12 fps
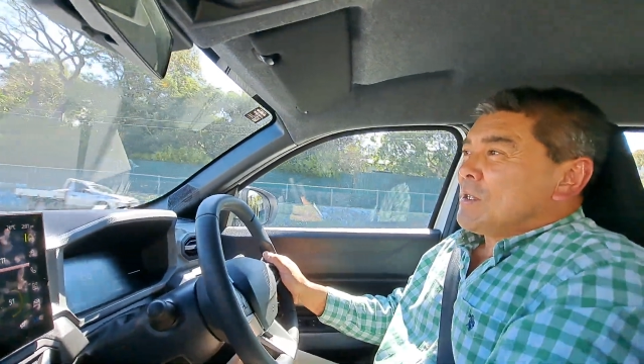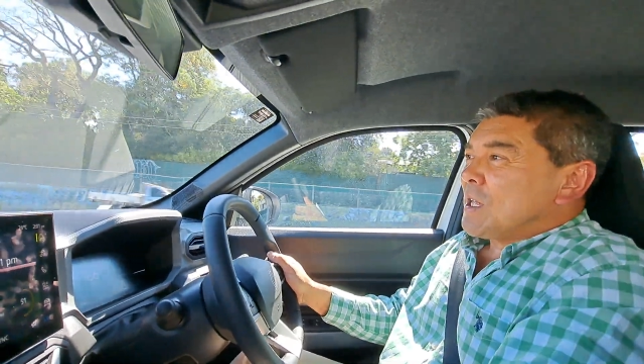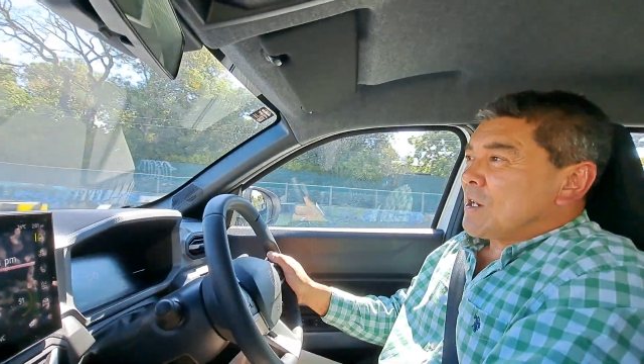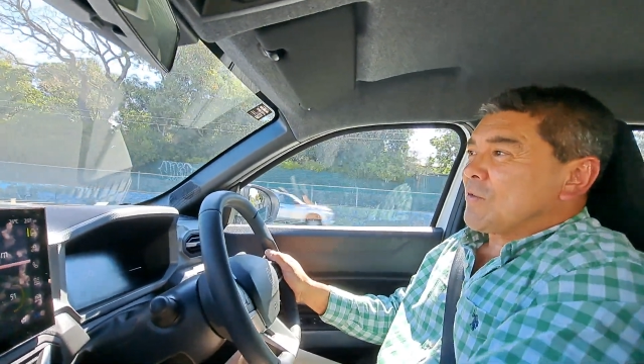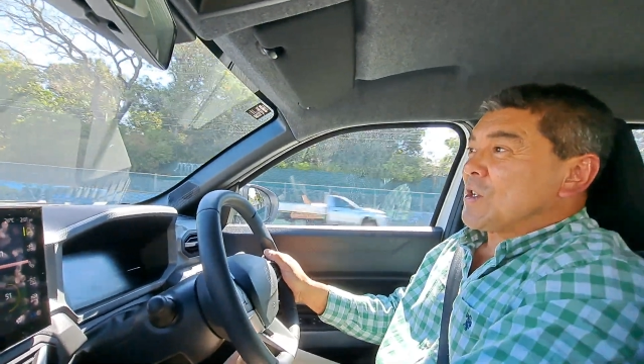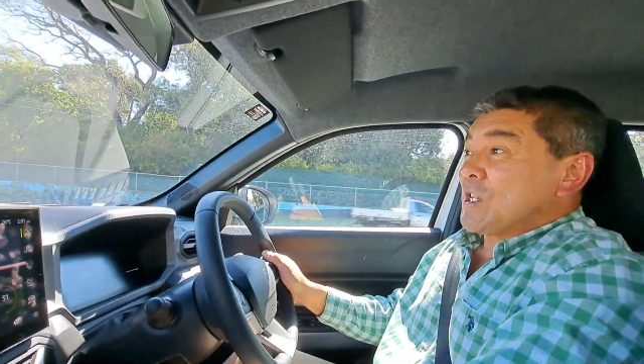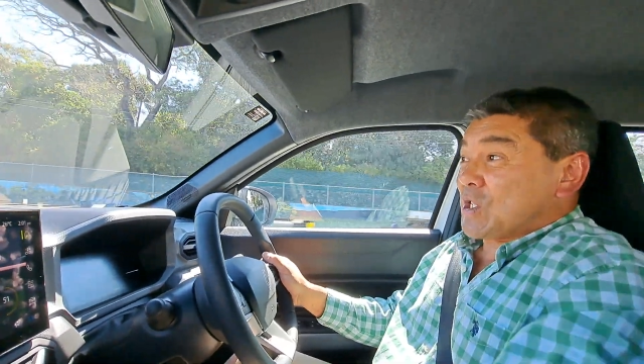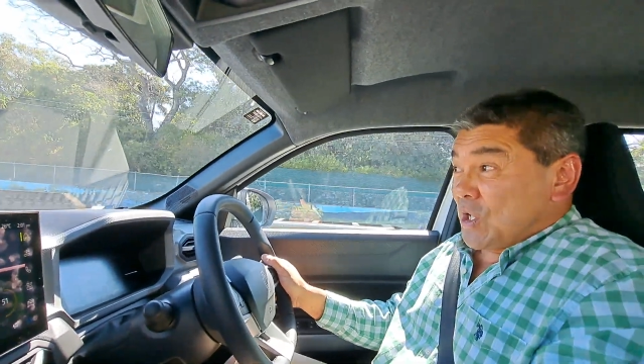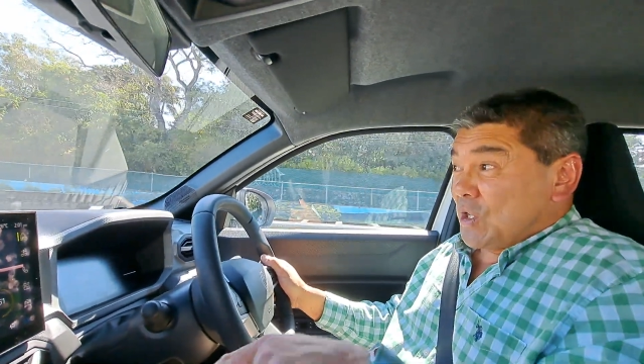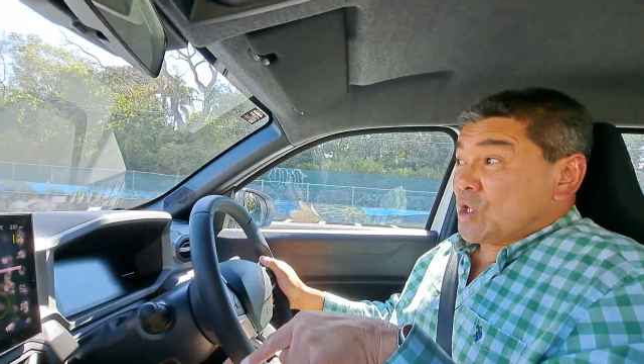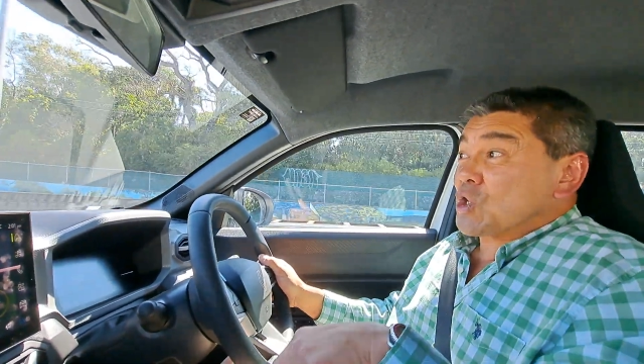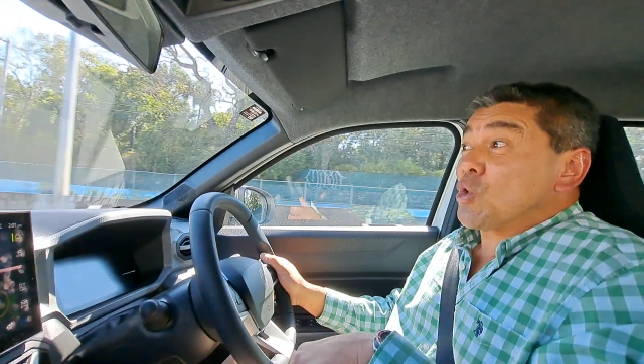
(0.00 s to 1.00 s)
that have
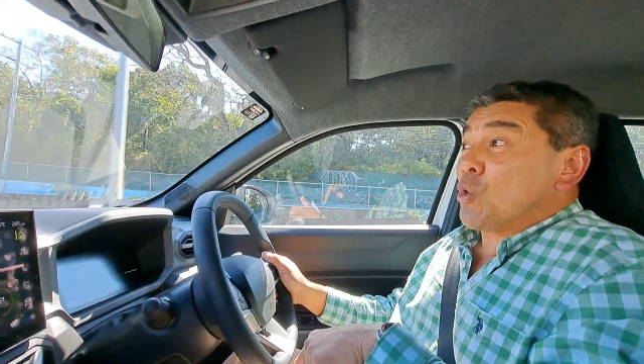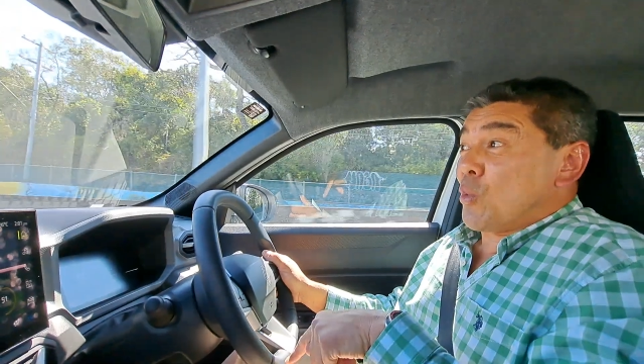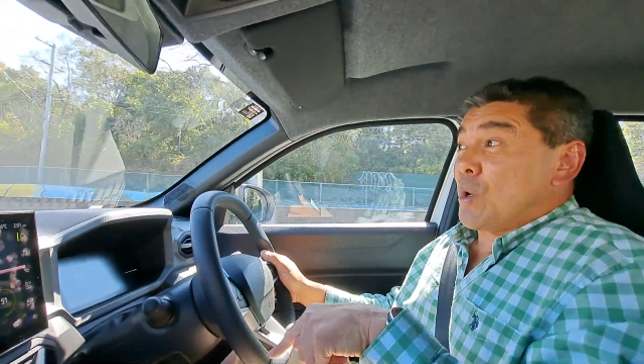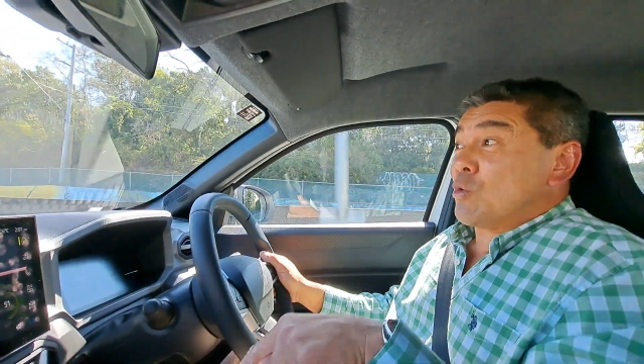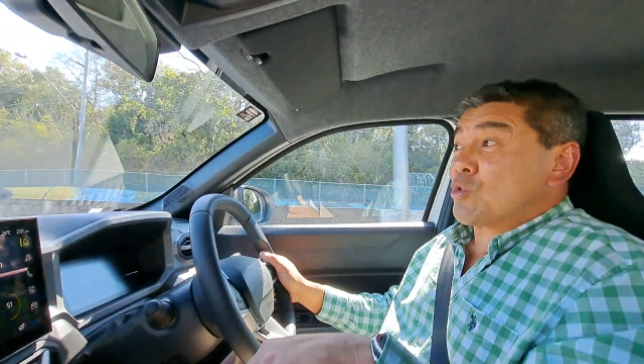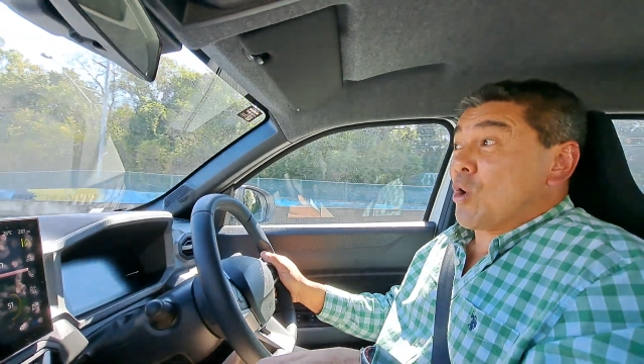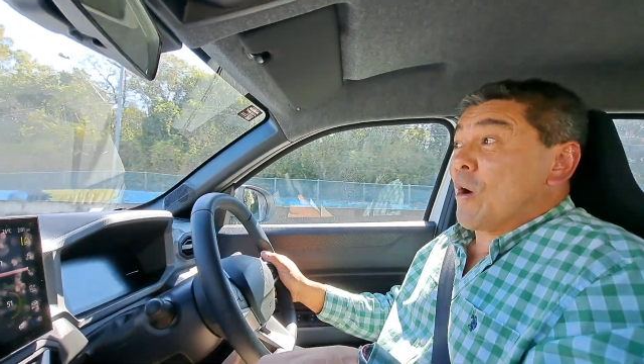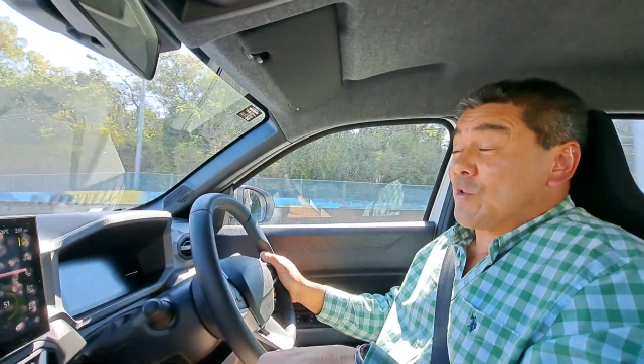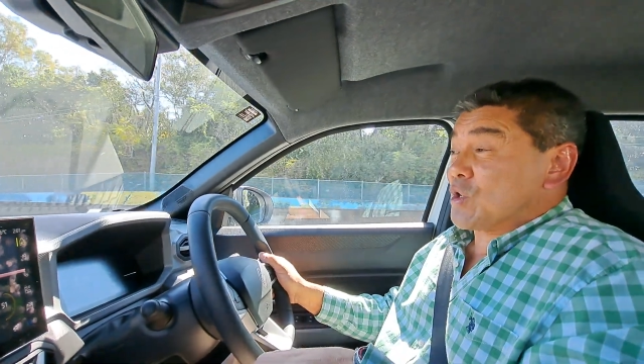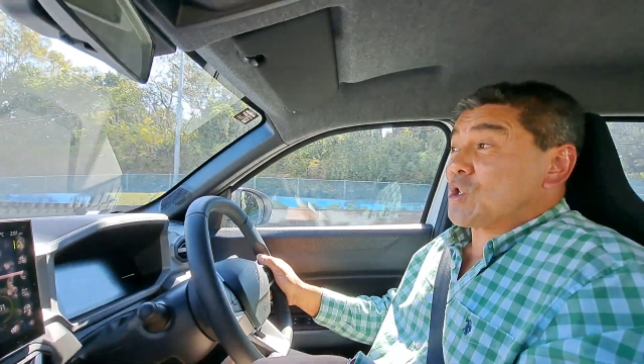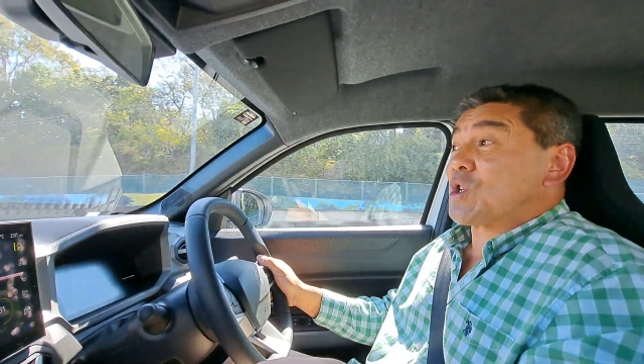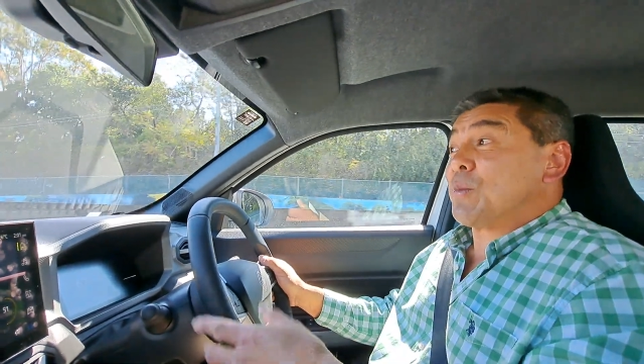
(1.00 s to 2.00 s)
tested this all-wheel drive
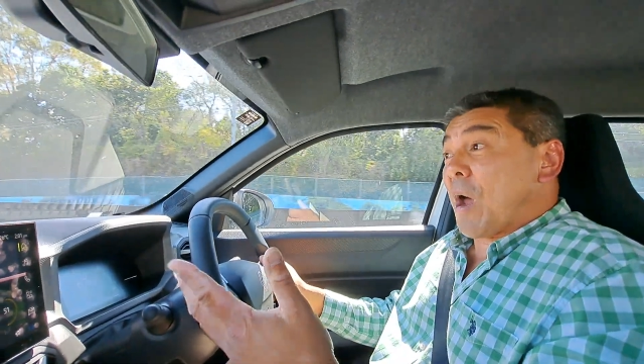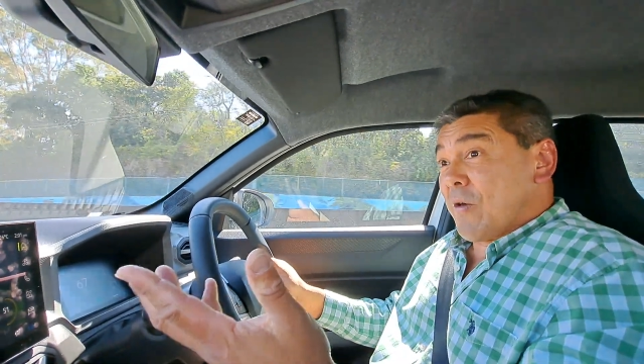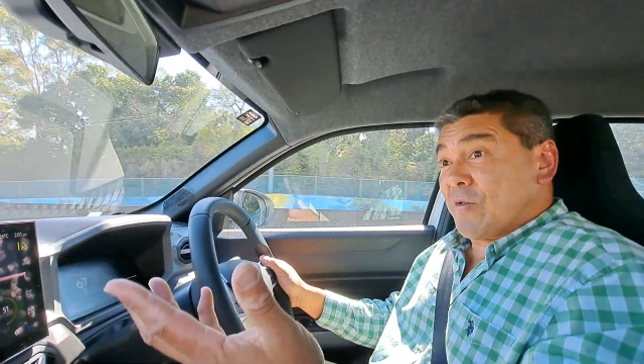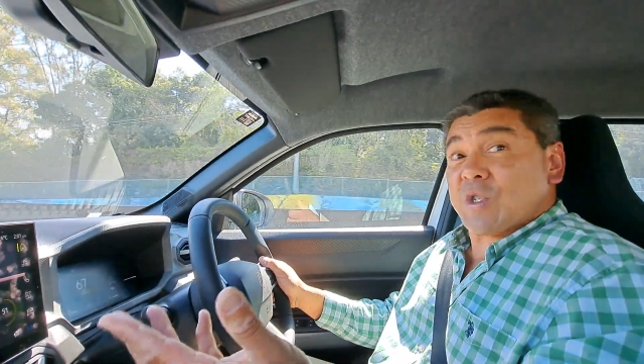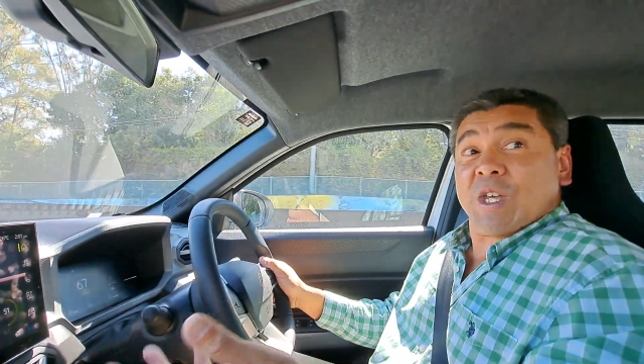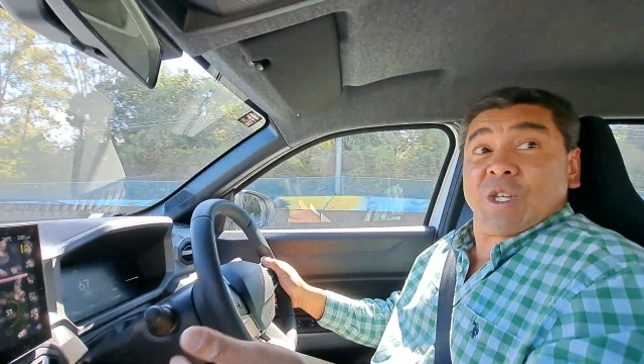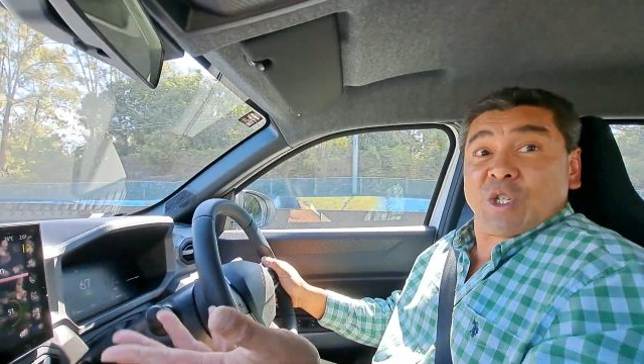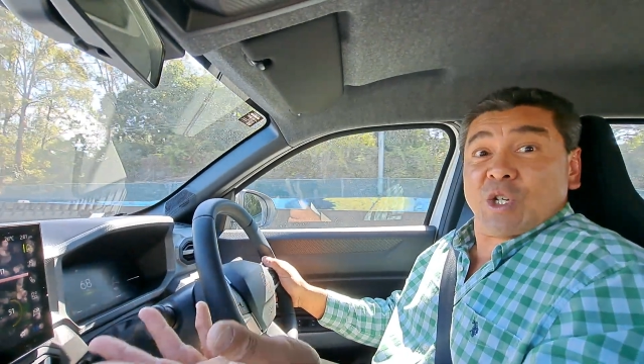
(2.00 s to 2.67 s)
system overseas,